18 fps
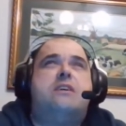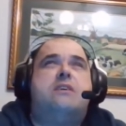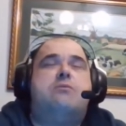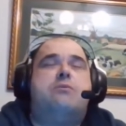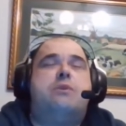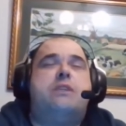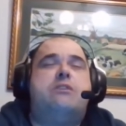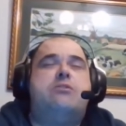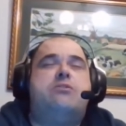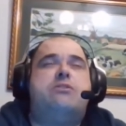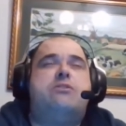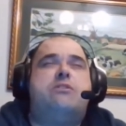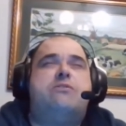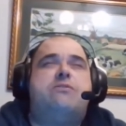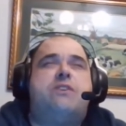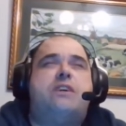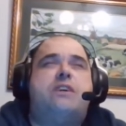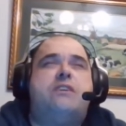a Windows
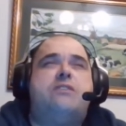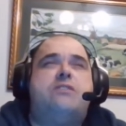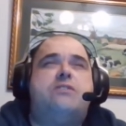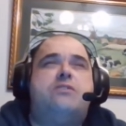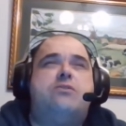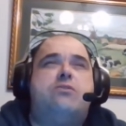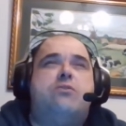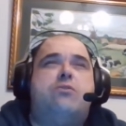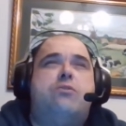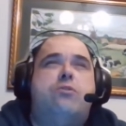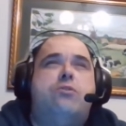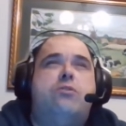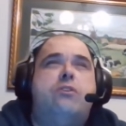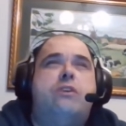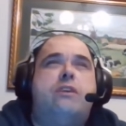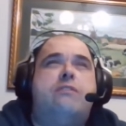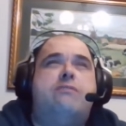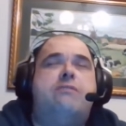device,
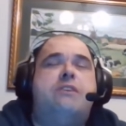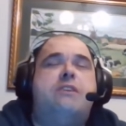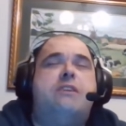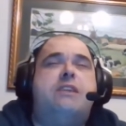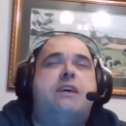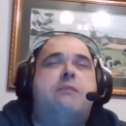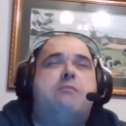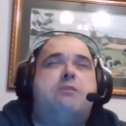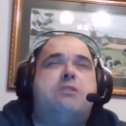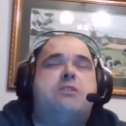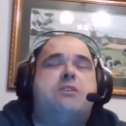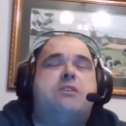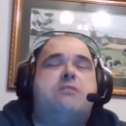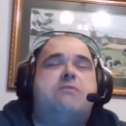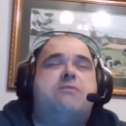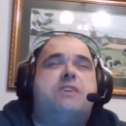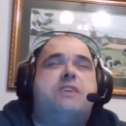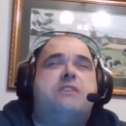or even an Amazon
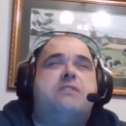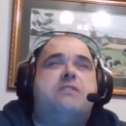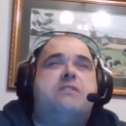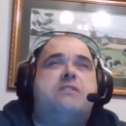device.